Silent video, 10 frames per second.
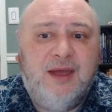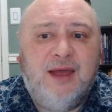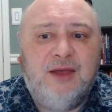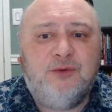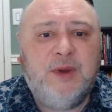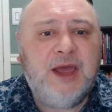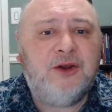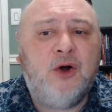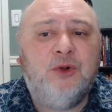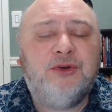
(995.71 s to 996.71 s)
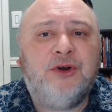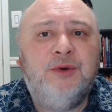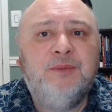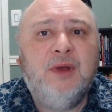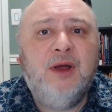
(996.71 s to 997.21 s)
as we get
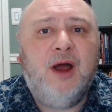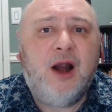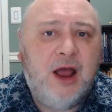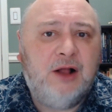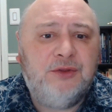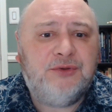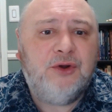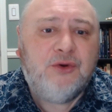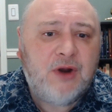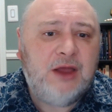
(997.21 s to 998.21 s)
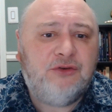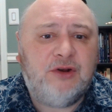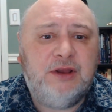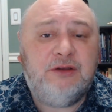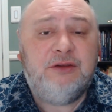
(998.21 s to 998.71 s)
older, our health
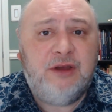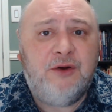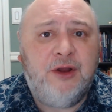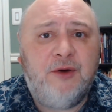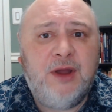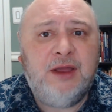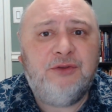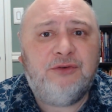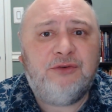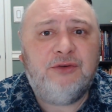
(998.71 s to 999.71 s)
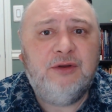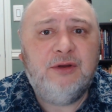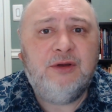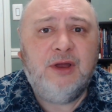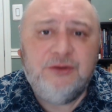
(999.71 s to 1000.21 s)
gradually deteriorates
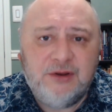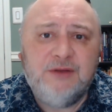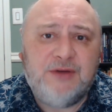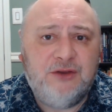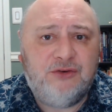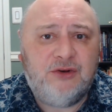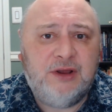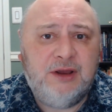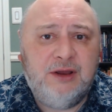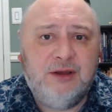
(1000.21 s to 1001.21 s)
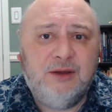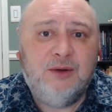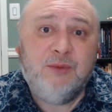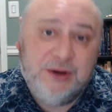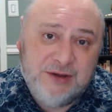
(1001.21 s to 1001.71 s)
until eventually
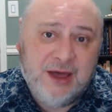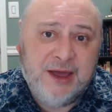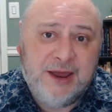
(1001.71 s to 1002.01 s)
we die.